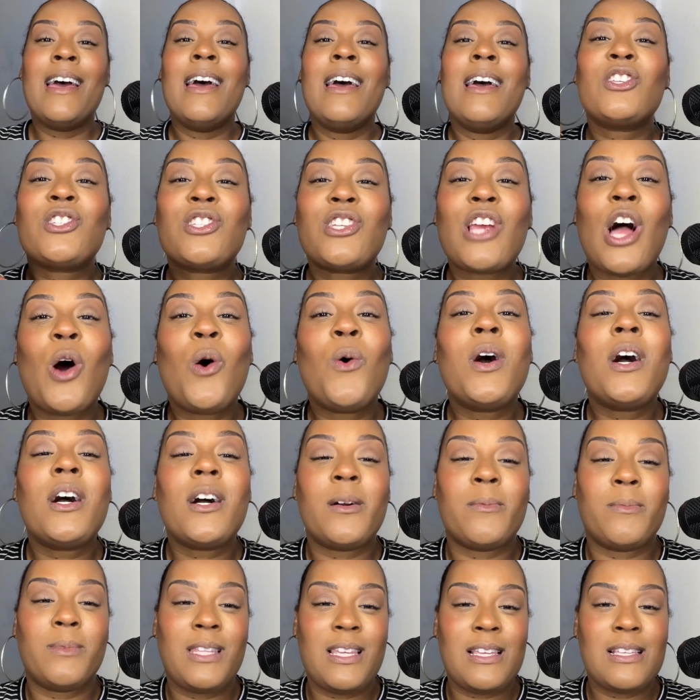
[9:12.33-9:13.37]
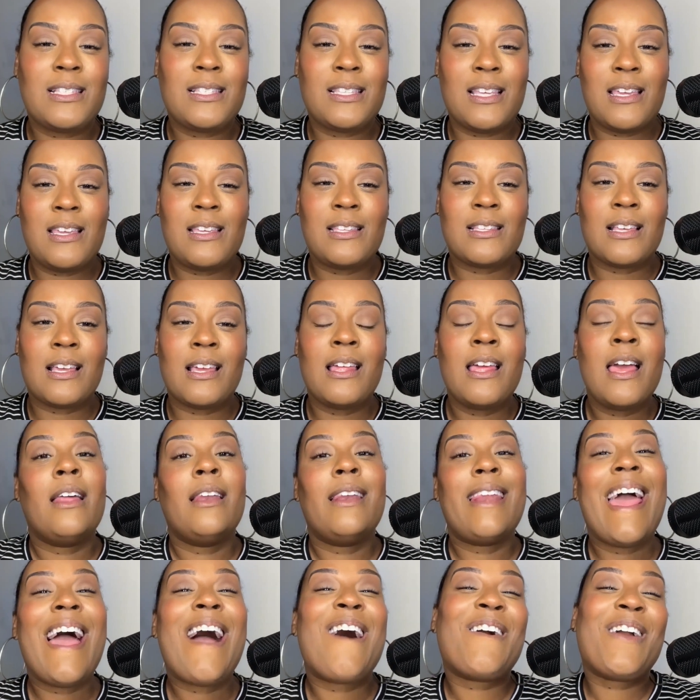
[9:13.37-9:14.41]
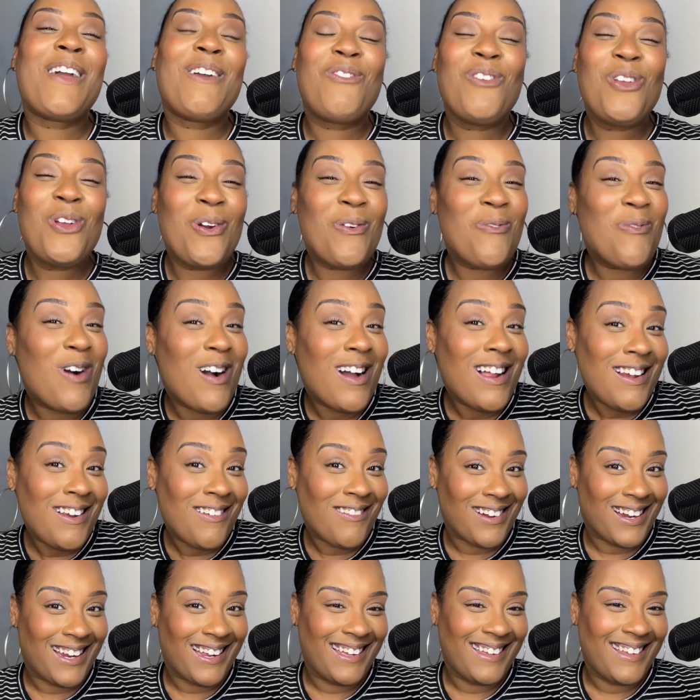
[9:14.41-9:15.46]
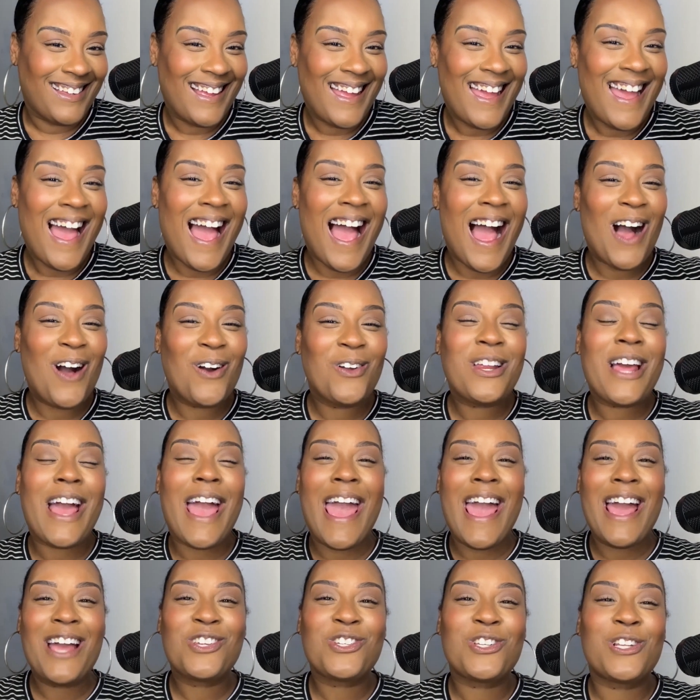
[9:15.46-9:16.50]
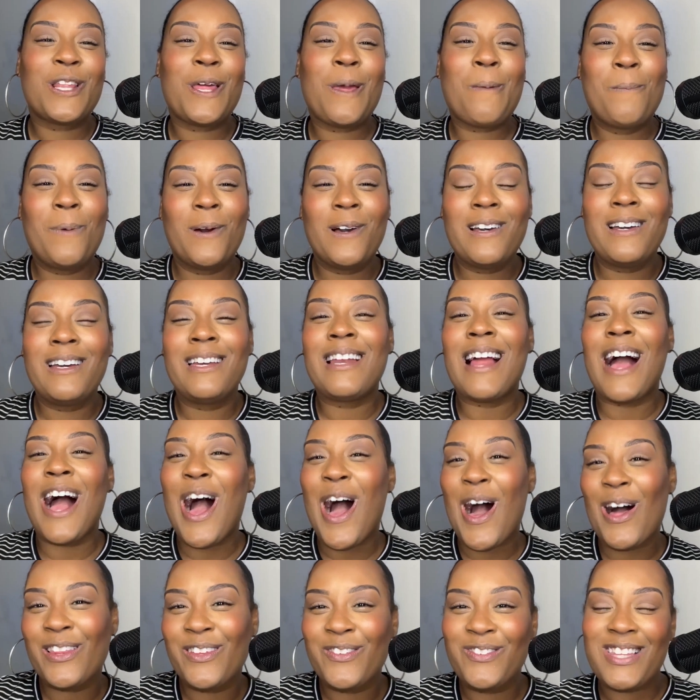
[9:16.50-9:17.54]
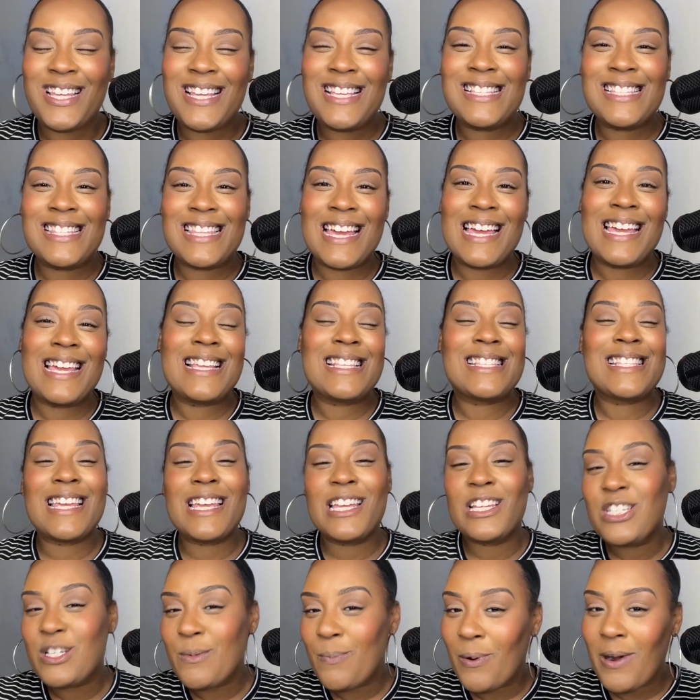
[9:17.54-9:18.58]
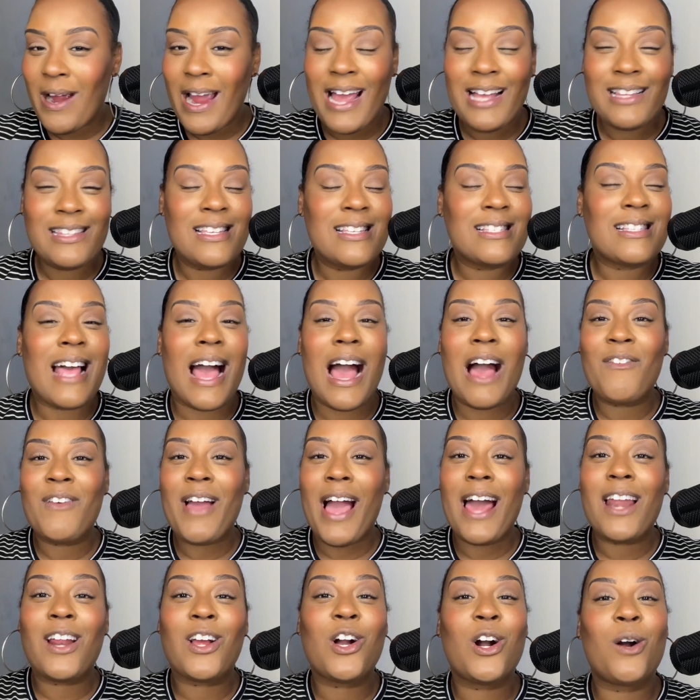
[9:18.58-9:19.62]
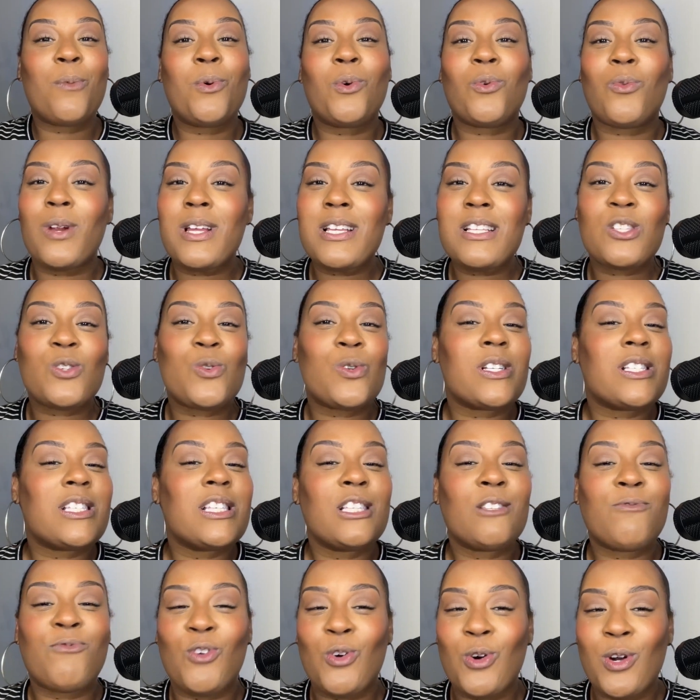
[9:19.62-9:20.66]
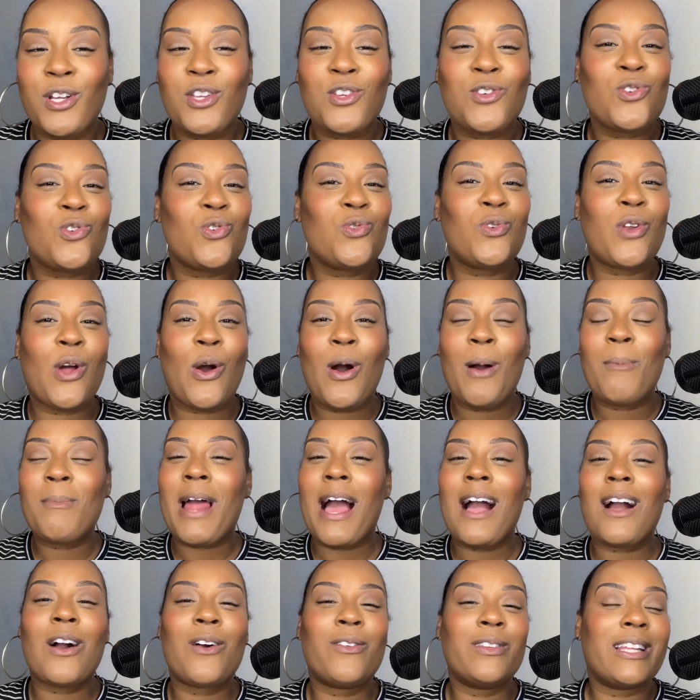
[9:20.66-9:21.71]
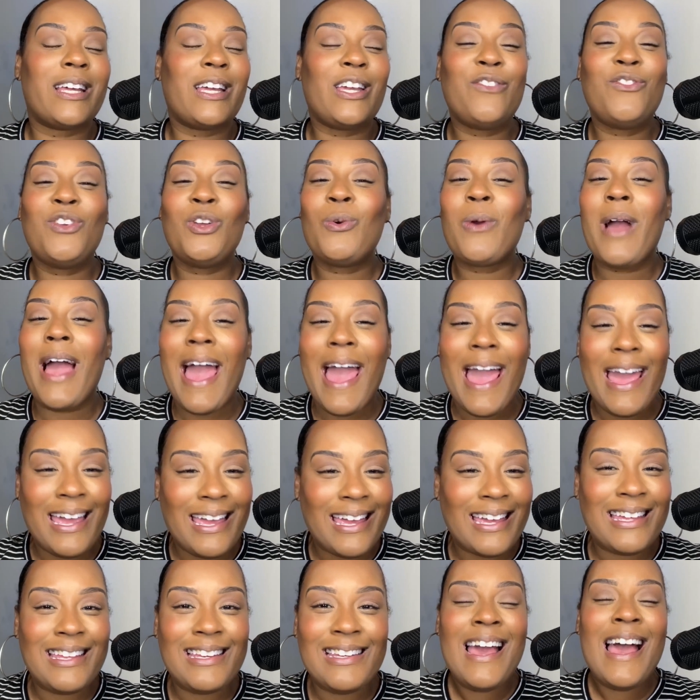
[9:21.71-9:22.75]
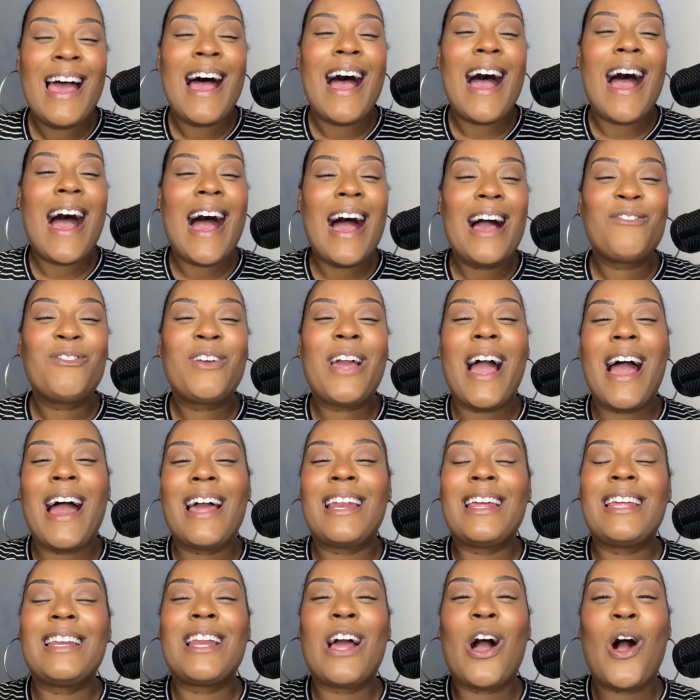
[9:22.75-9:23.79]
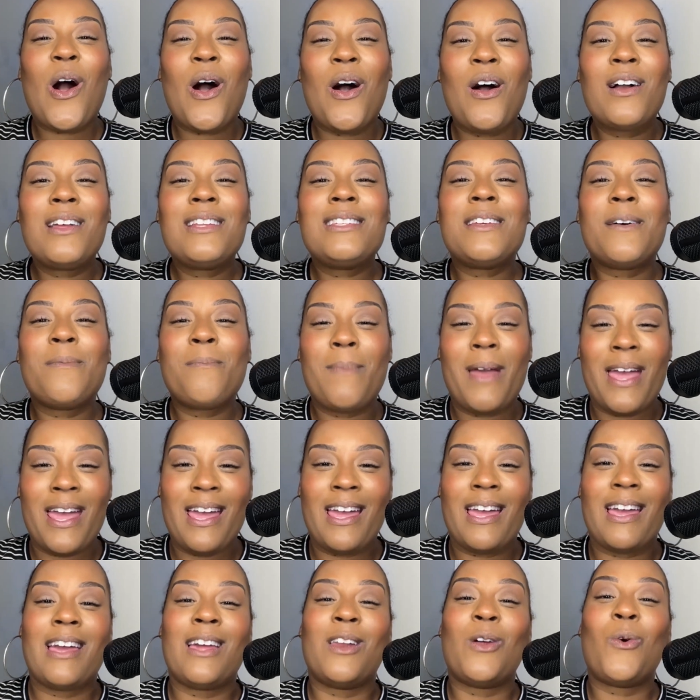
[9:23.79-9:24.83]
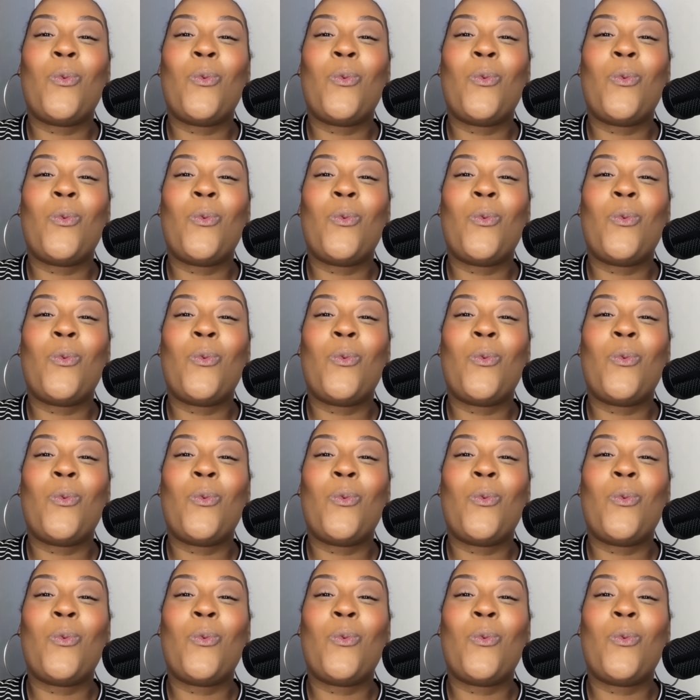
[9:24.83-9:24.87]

Show up this season. Now, if you're wondering how to actually put all of these things into practice, I've got a couple resources for you. You know, I'm not going to leave you hanging. I've got an on-demand